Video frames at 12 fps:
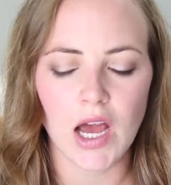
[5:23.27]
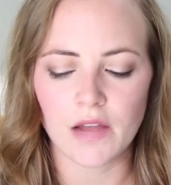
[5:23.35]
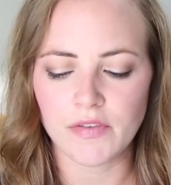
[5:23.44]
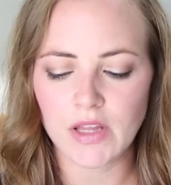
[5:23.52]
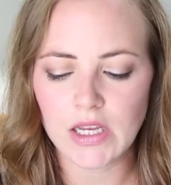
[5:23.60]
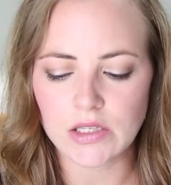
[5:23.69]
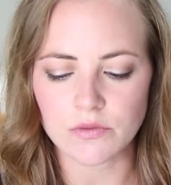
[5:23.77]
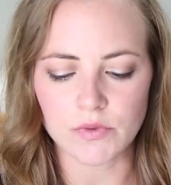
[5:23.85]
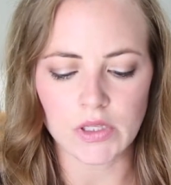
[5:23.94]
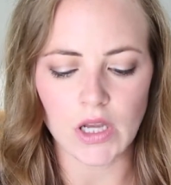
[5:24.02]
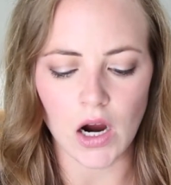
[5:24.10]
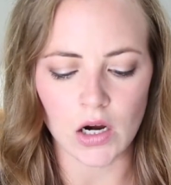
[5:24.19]
I feel like it's
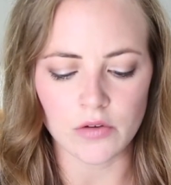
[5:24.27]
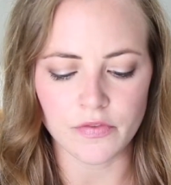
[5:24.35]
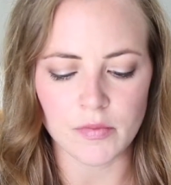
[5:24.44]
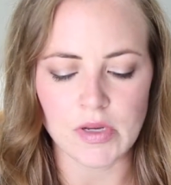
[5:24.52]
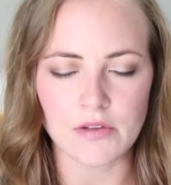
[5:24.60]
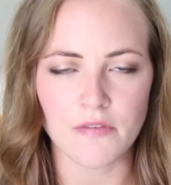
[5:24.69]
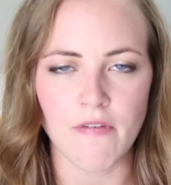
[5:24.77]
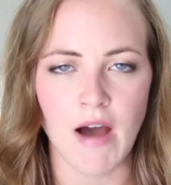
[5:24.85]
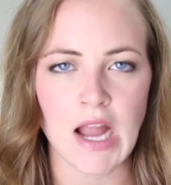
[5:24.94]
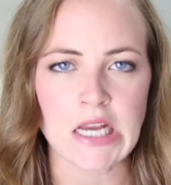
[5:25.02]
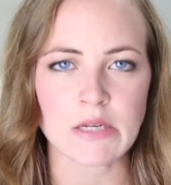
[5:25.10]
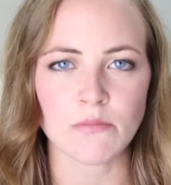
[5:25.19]
really hard for me to
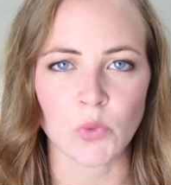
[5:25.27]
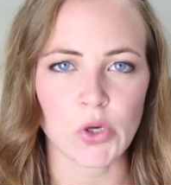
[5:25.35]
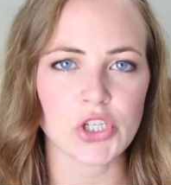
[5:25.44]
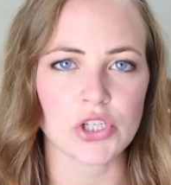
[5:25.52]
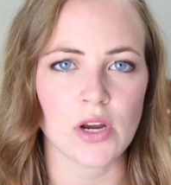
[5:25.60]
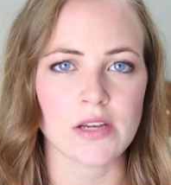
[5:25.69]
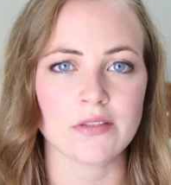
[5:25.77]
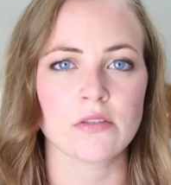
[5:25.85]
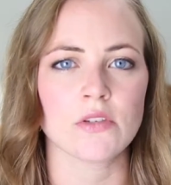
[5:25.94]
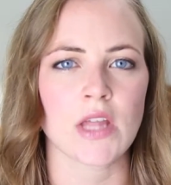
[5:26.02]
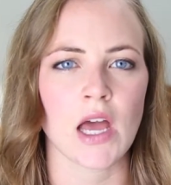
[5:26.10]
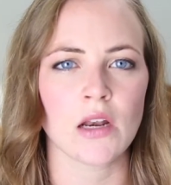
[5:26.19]
find
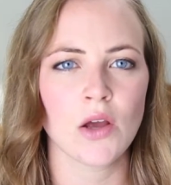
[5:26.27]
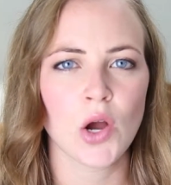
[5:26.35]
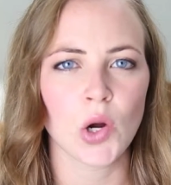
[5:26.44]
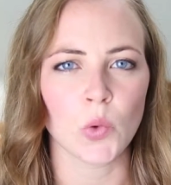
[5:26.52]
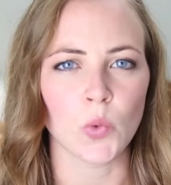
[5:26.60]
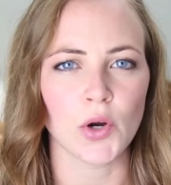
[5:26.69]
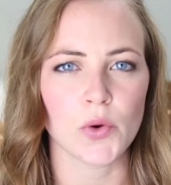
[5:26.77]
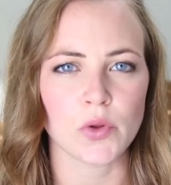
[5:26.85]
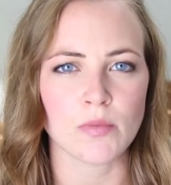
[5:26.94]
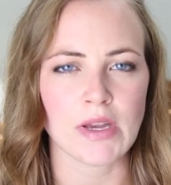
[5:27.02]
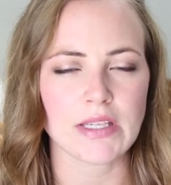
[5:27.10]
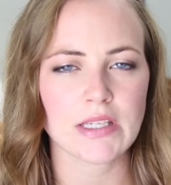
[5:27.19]
moisturizers that work
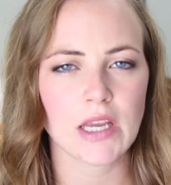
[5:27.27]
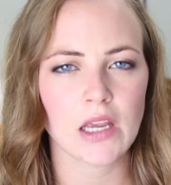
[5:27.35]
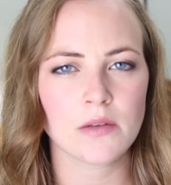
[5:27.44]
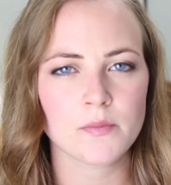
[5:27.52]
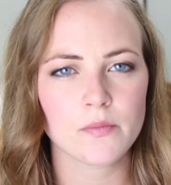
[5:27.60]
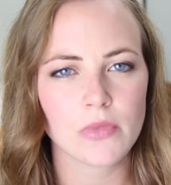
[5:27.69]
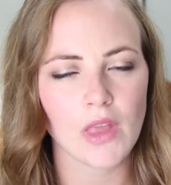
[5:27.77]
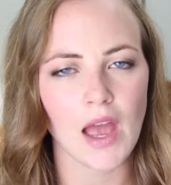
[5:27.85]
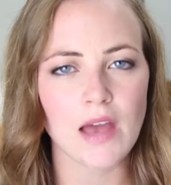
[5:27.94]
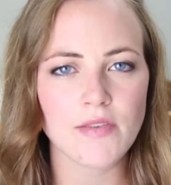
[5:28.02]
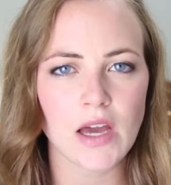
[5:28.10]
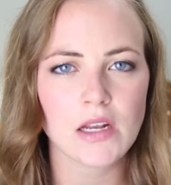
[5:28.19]
with my skin. I
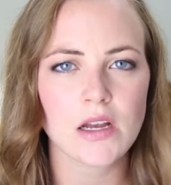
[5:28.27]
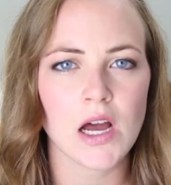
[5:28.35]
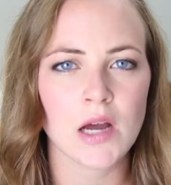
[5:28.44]
have kind